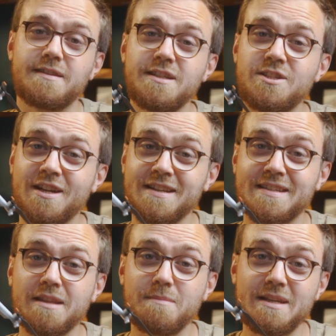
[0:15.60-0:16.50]
DJI
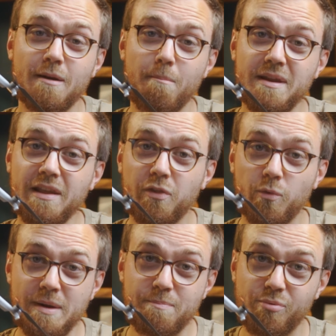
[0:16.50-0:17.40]
sent me their Mini
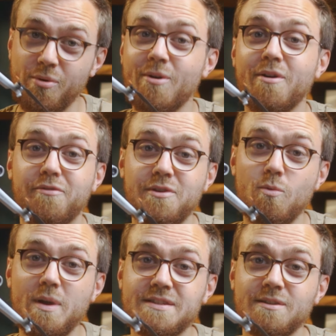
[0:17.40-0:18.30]
3 Pro a few
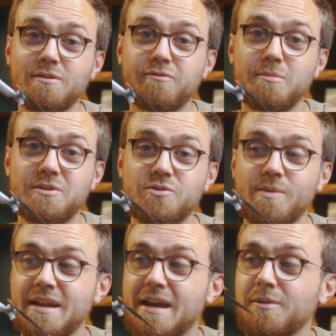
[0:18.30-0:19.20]
weeks ago for me to
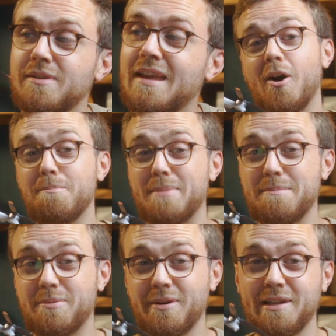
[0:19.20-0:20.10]
try it out. On
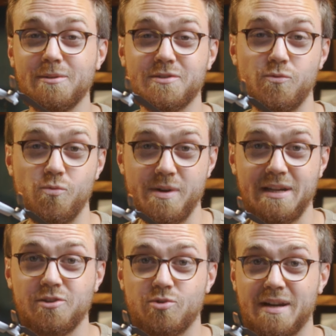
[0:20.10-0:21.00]
paper it looks
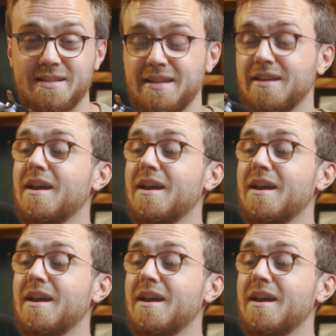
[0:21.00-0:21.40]
really attracting.